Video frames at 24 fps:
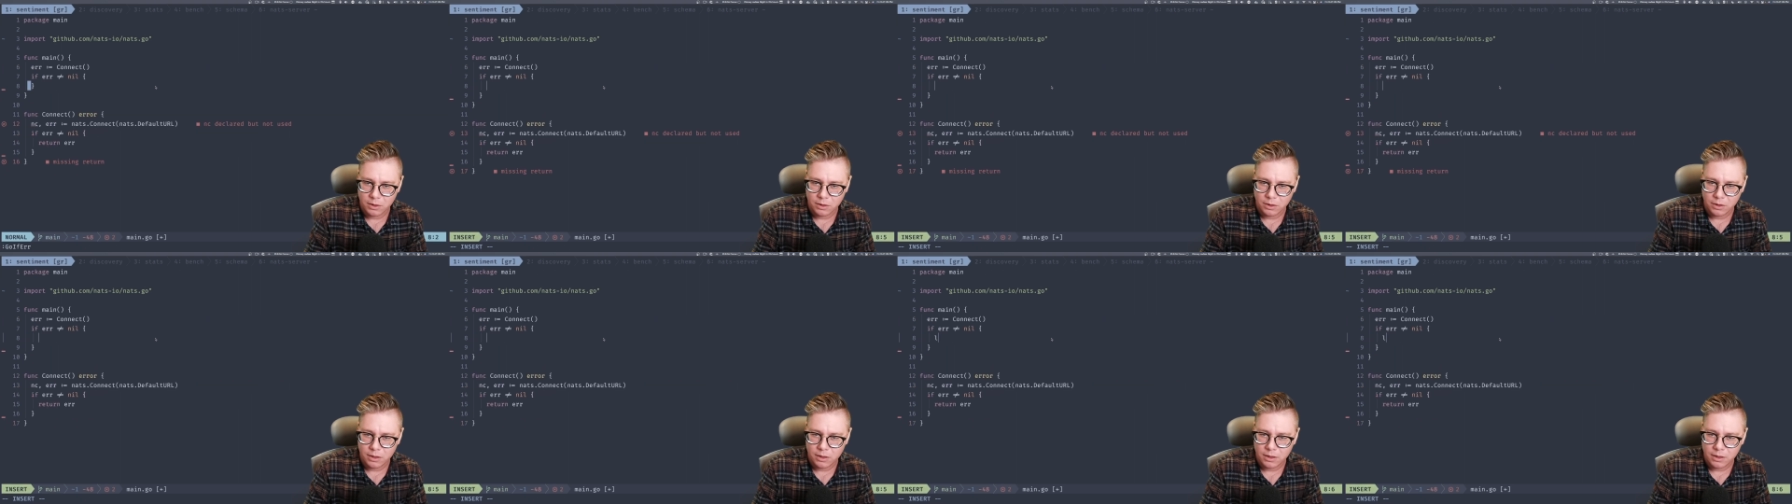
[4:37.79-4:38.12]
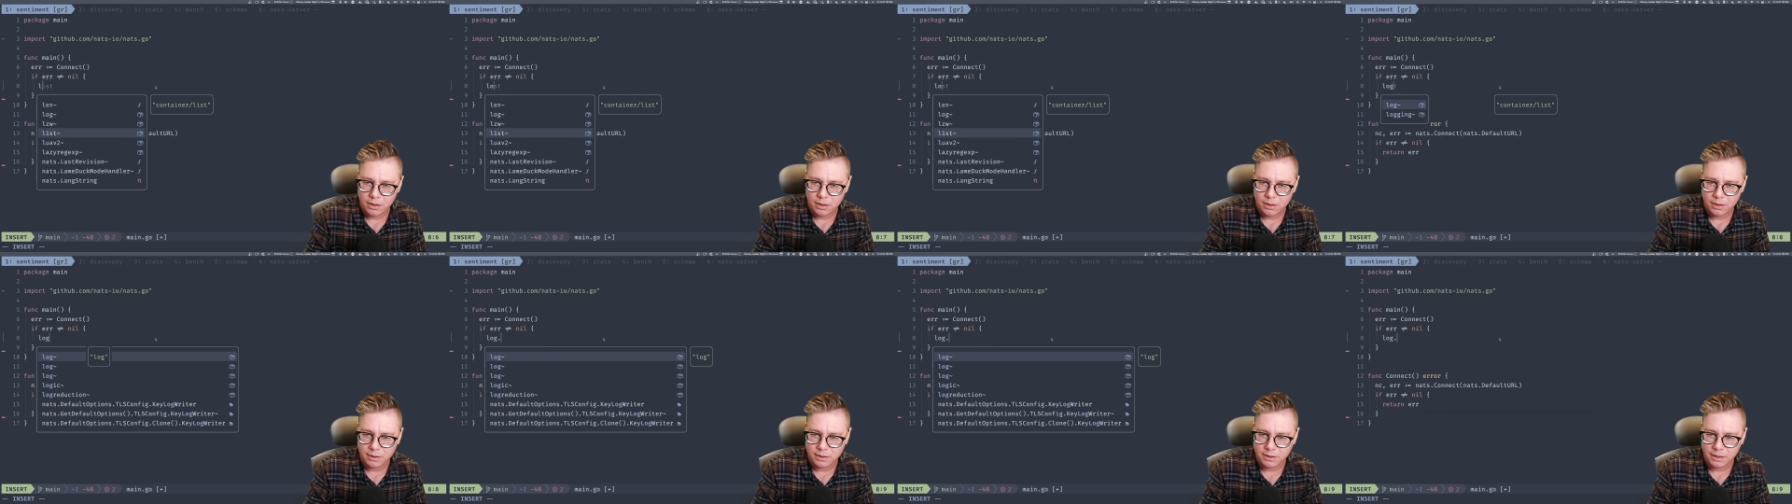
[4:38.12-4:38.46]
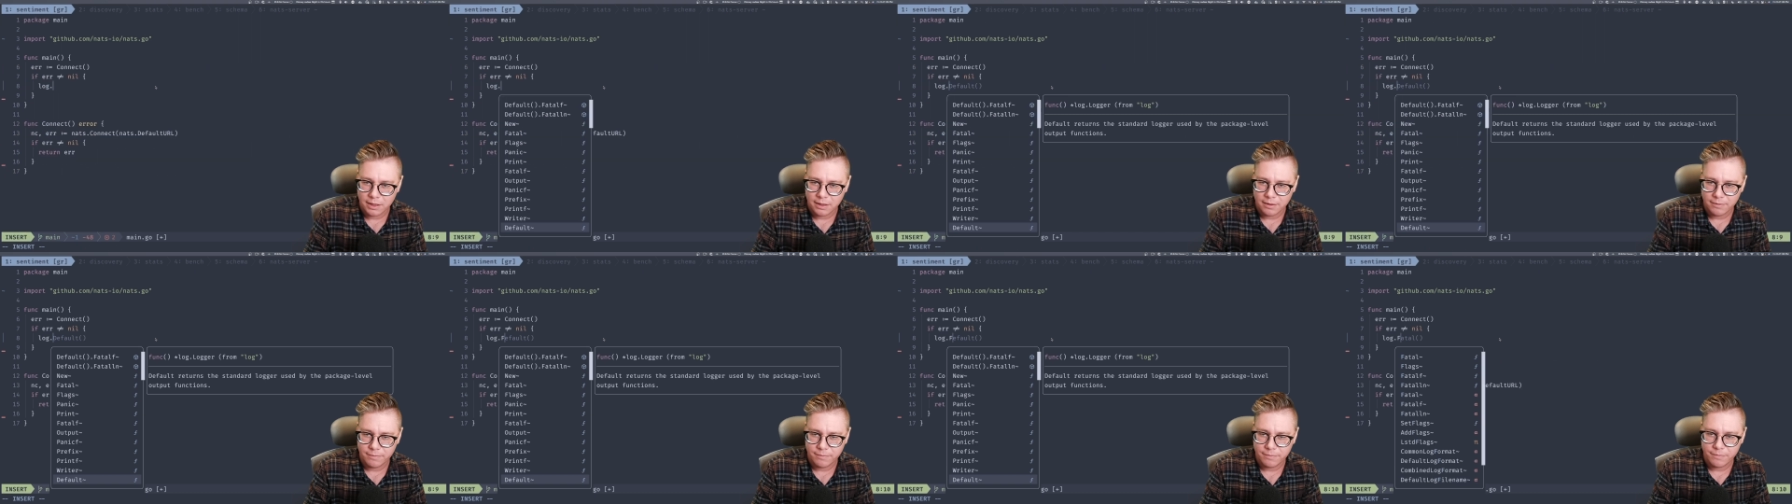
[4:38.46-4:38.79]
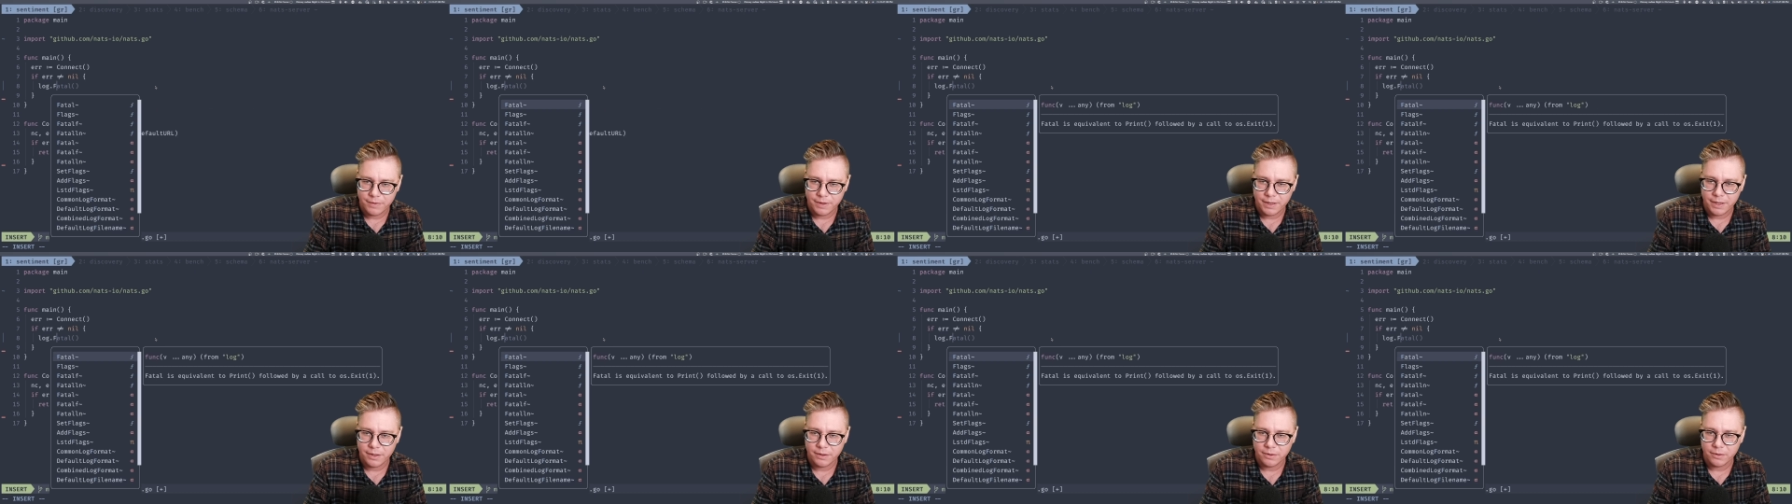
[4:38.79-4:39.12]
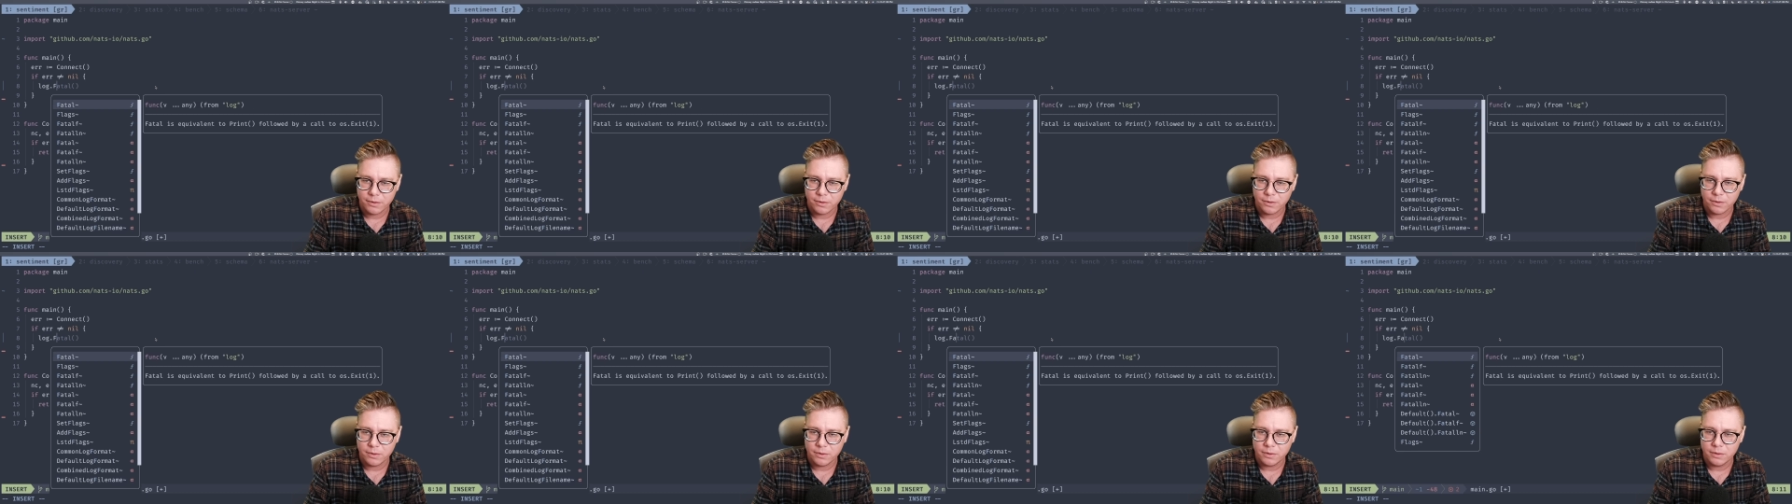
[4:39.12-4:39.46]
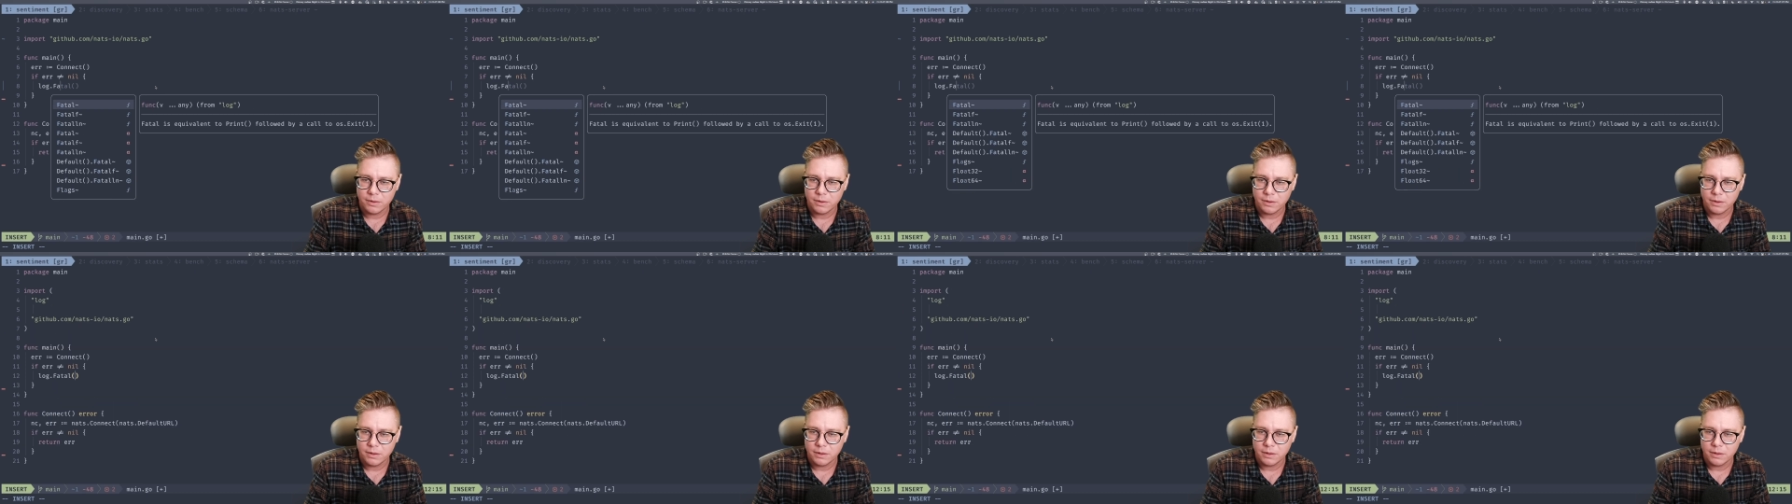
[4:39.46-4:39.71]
log.fatal